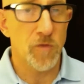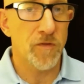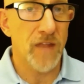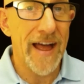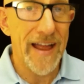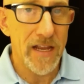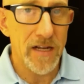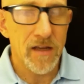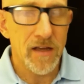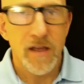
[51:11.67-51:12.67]

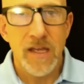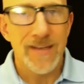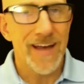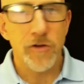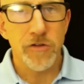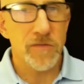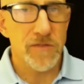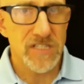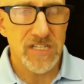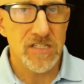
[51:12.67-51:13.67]
flying not only
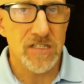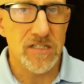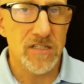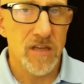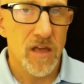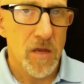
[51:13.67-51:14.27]
physicians,